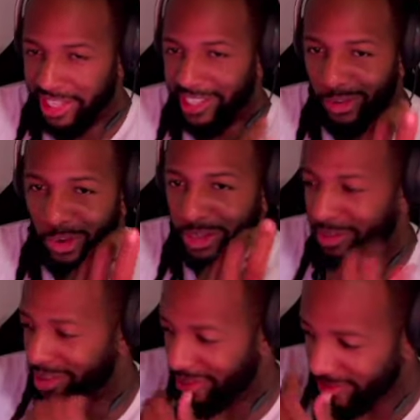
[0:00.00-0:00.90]
a
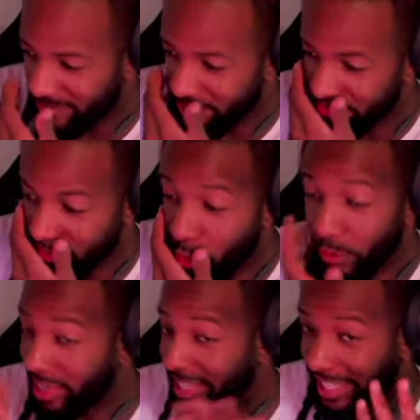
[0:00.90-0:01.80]
swordsmith. Hopefully
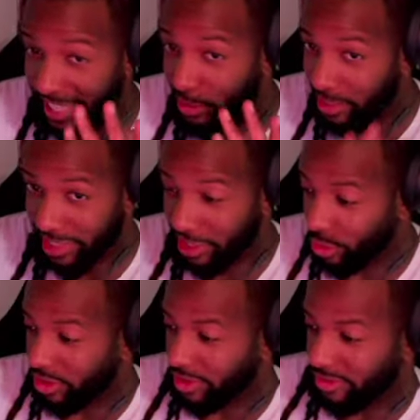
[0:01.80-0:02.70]
he's elite with his
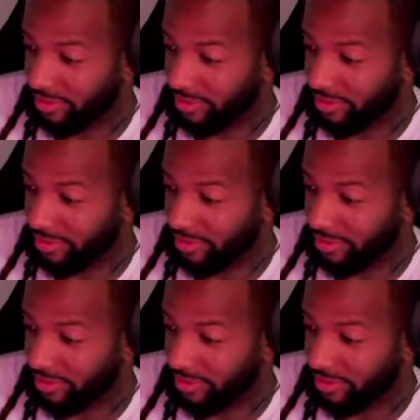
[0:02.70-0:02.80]
sword.